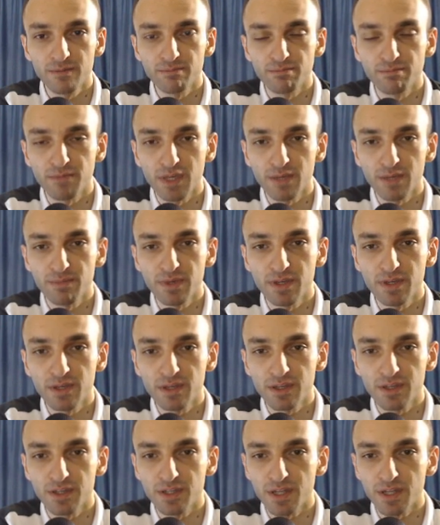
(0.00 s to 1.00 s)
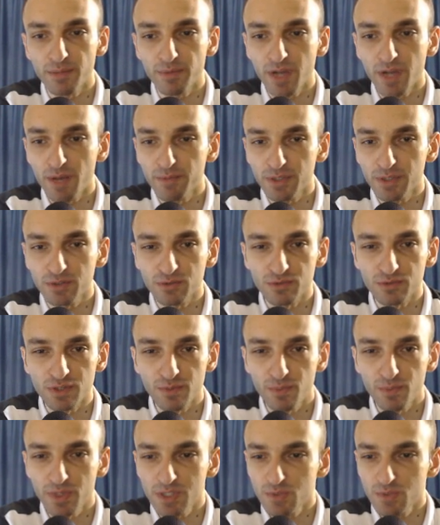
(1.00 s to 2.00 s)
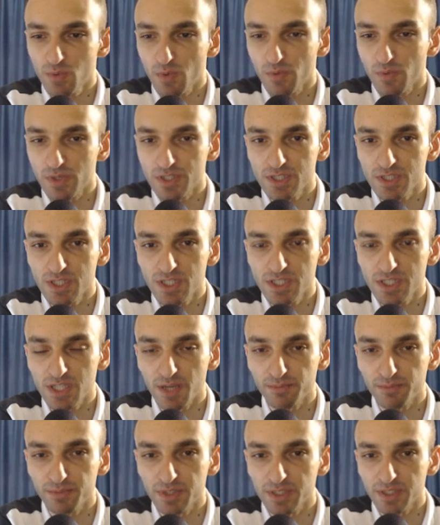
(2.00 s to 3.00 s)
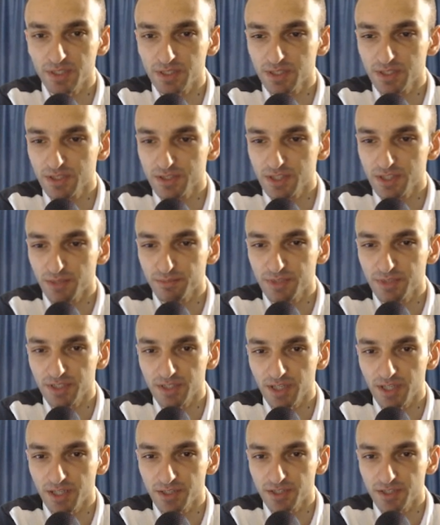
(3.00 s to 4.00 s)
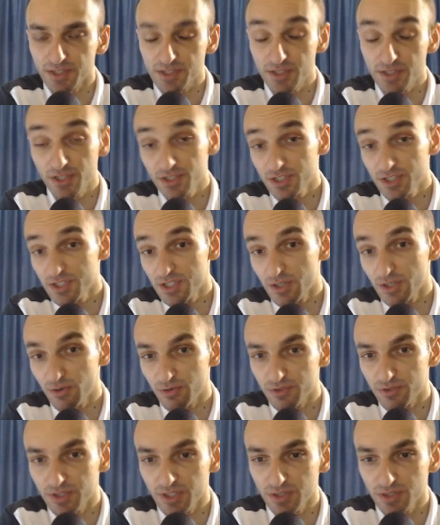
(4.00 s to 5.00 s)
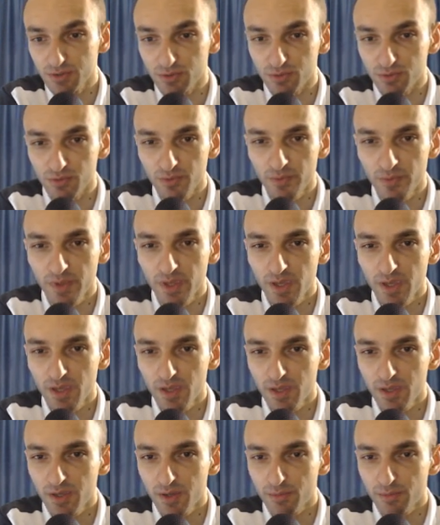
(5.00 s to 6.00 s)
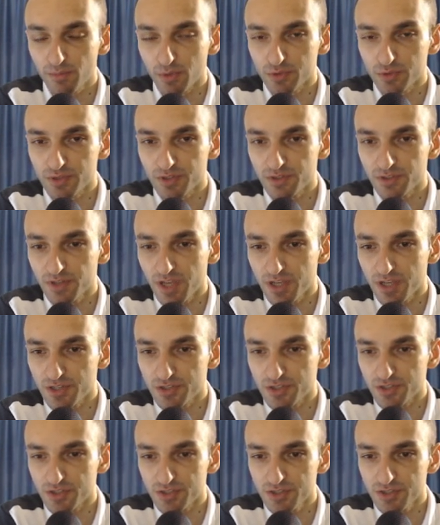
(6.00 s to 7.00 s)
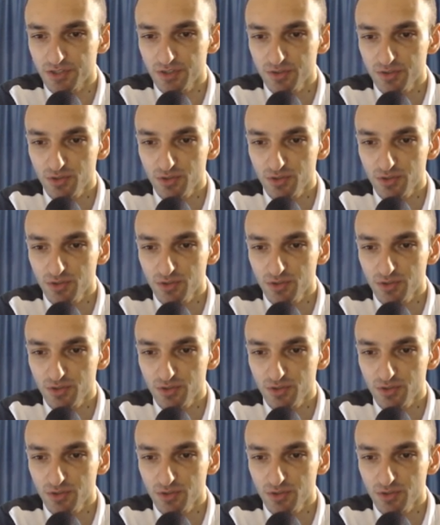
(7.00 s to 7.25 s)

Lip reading: Maybe in upcoming tournaments we will see something like this. This is according to modern engines.